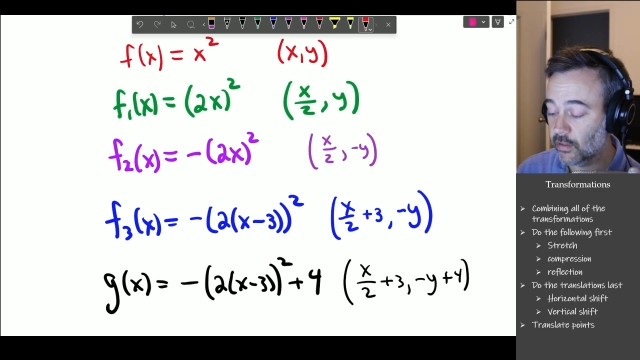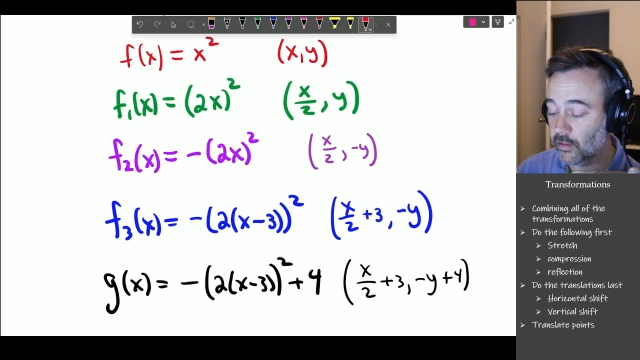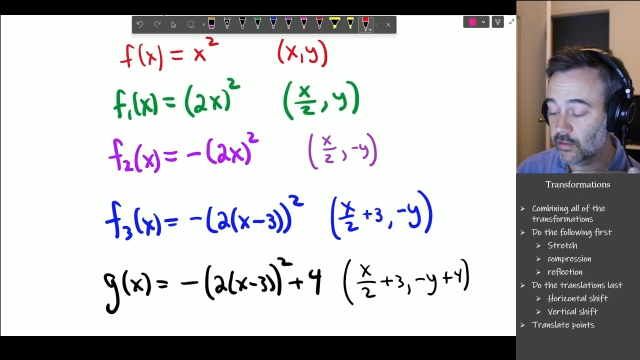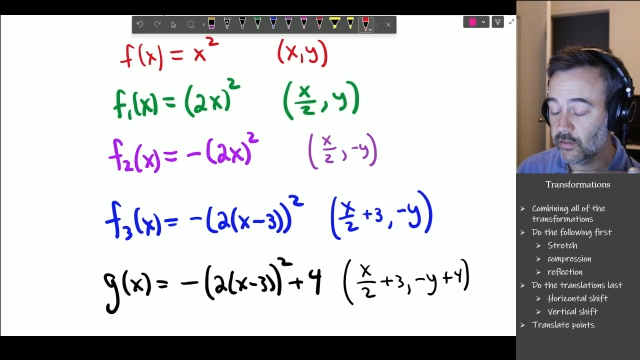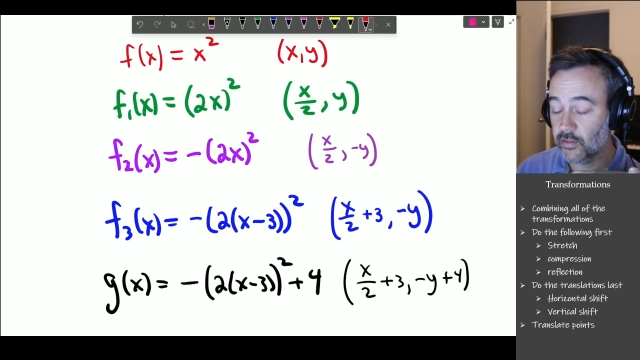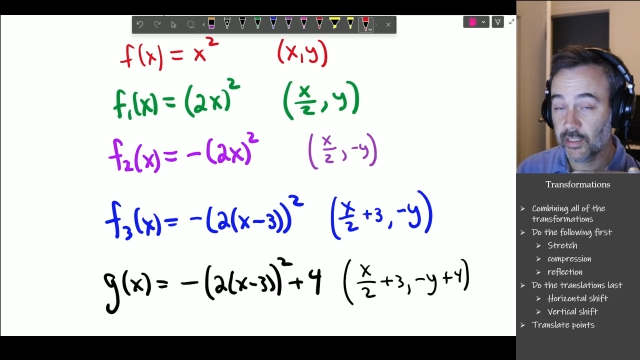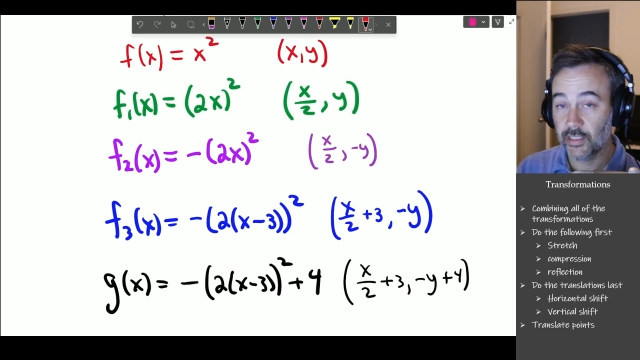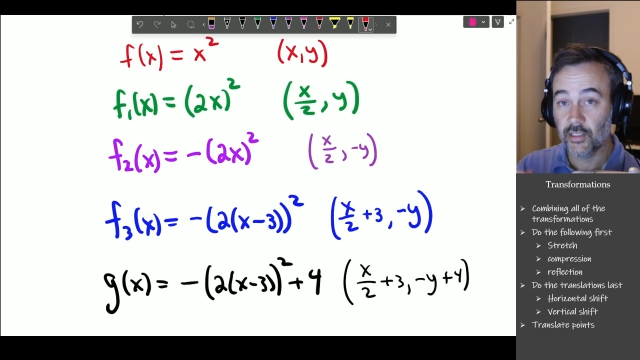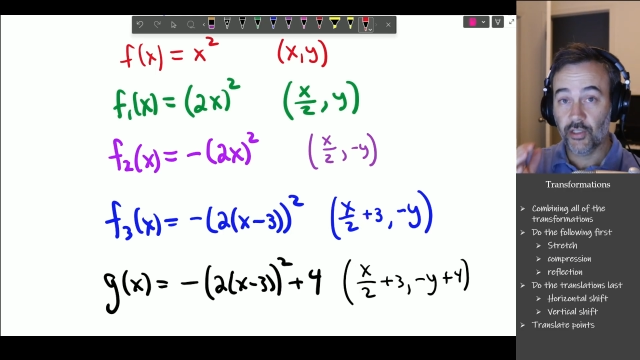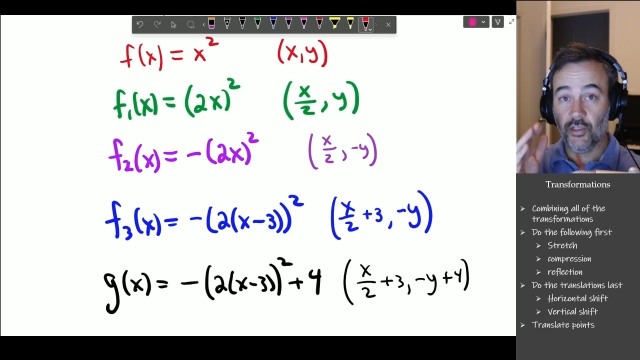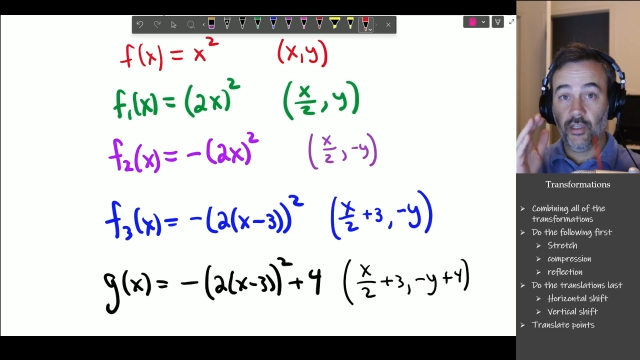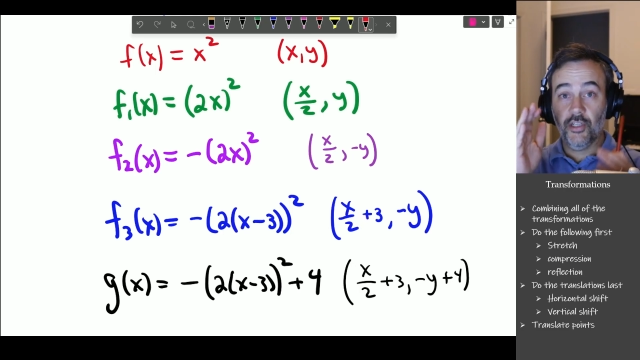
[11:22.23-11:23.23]
So that's
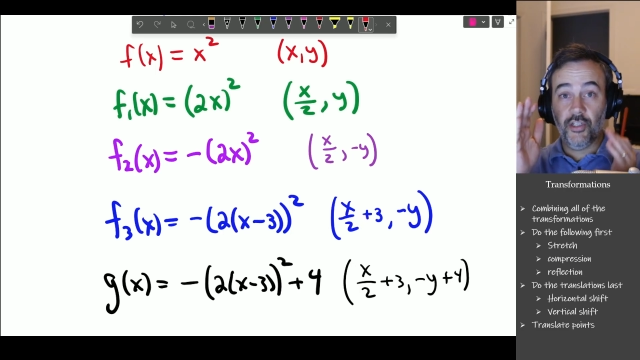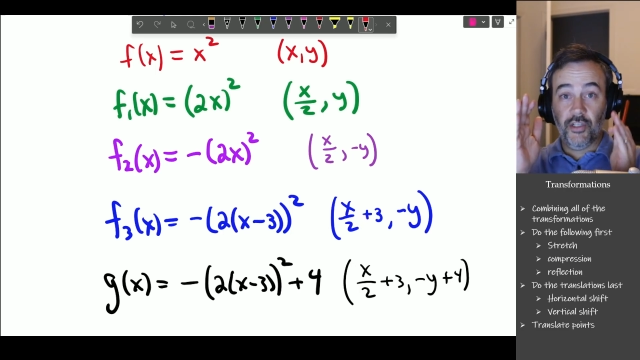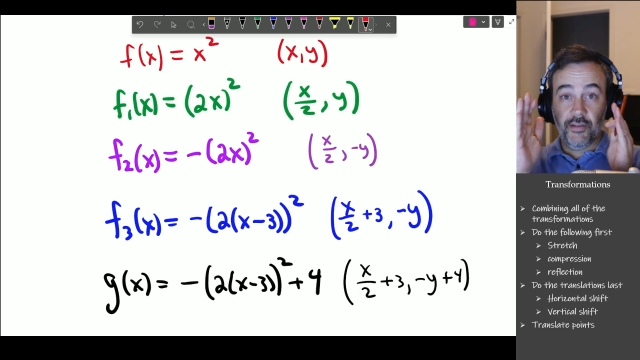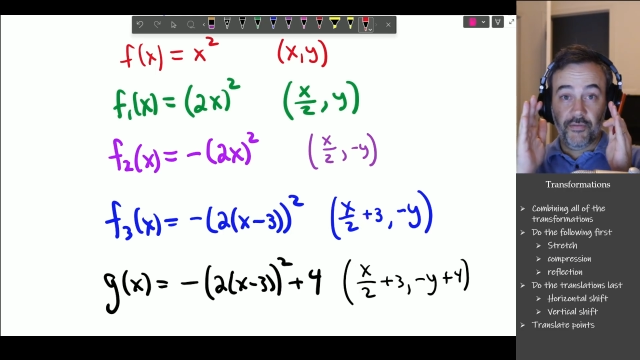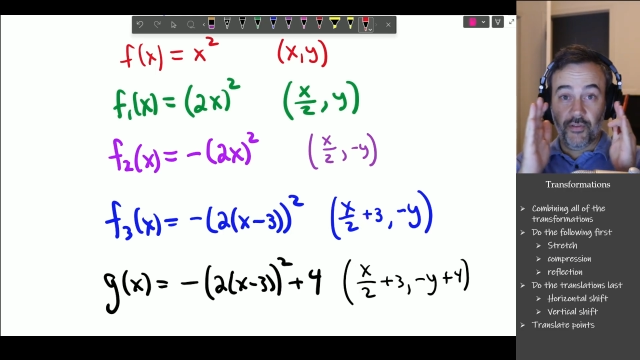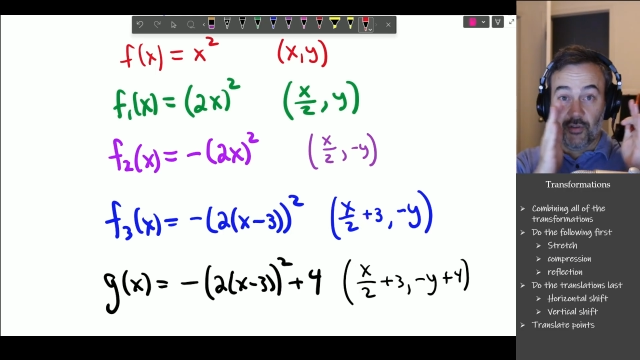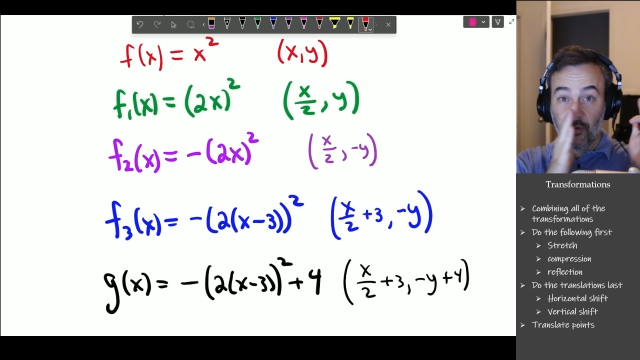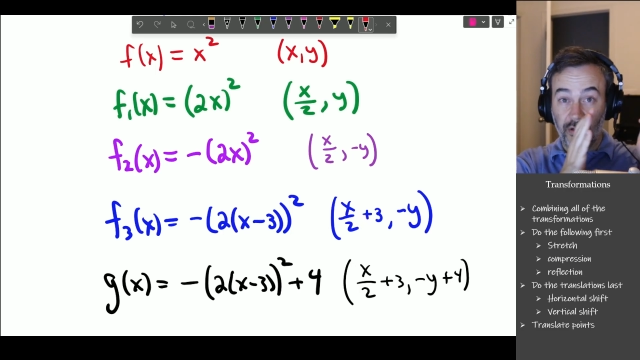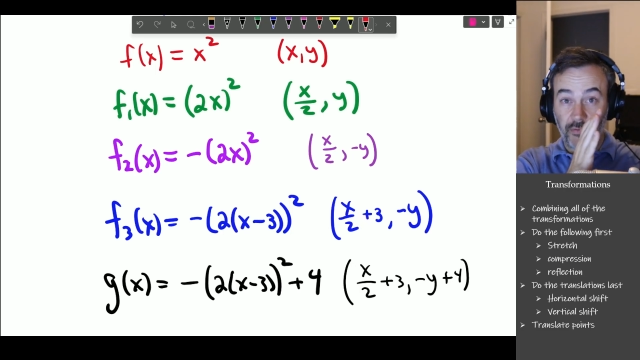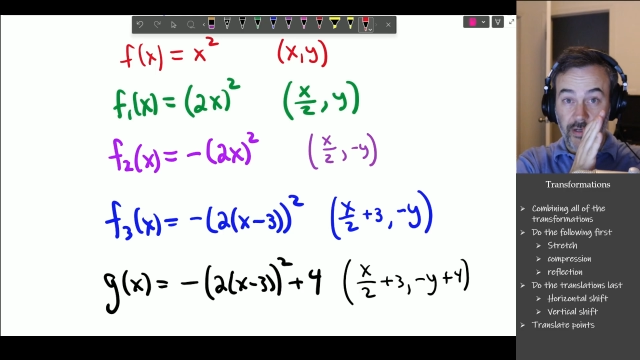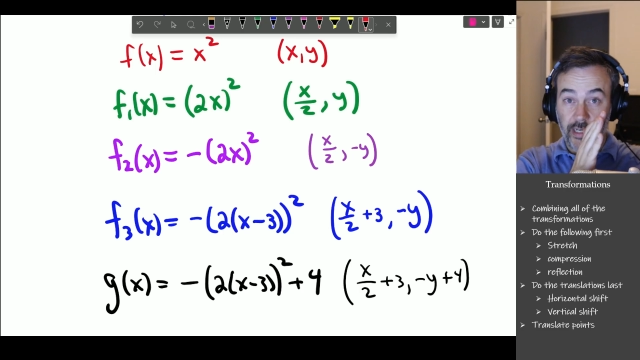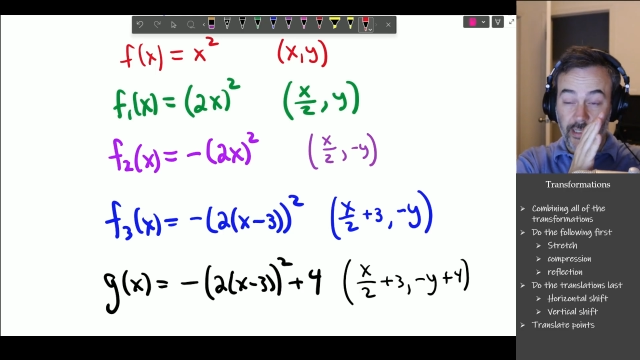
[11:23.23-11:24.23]
a shift to your
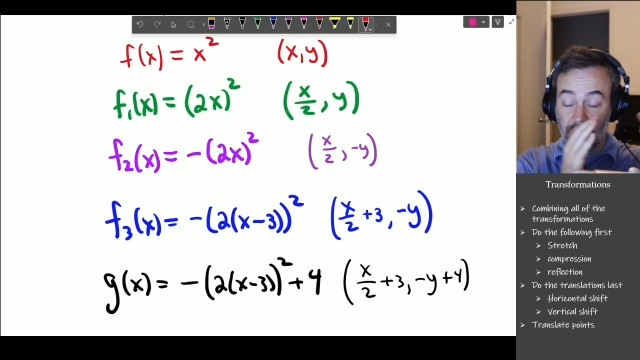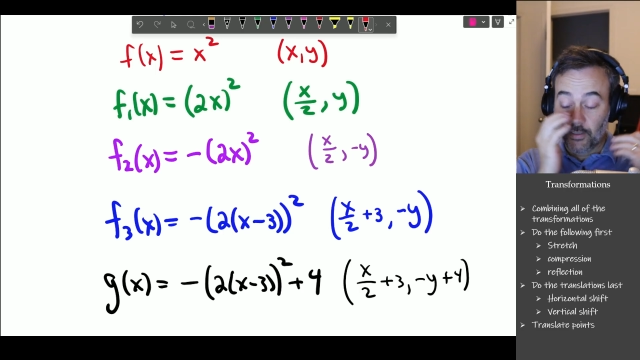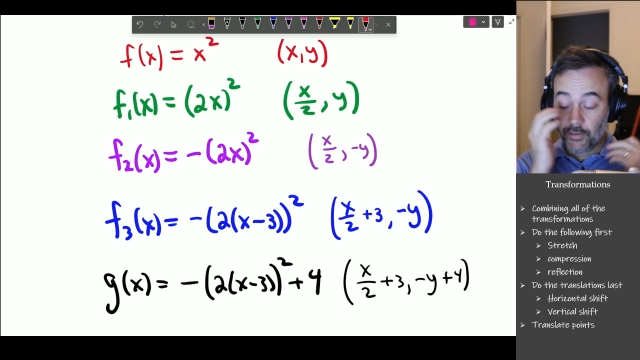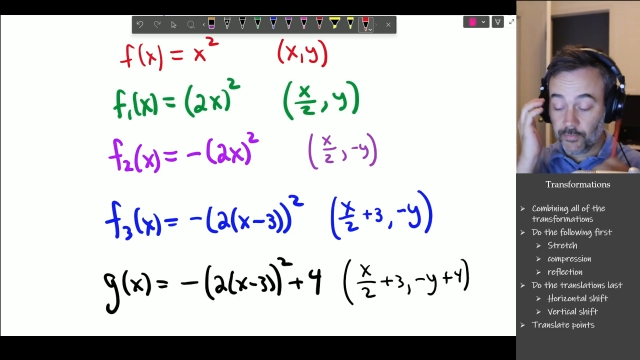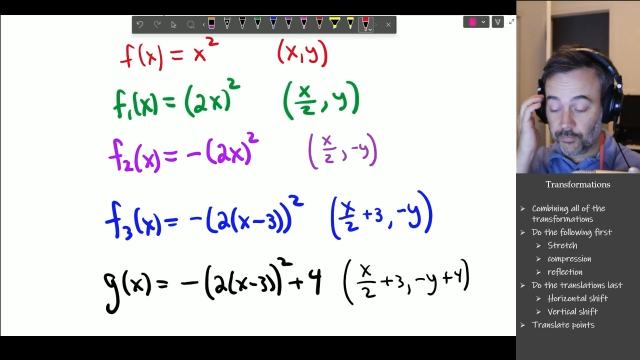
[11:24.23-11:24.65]
right.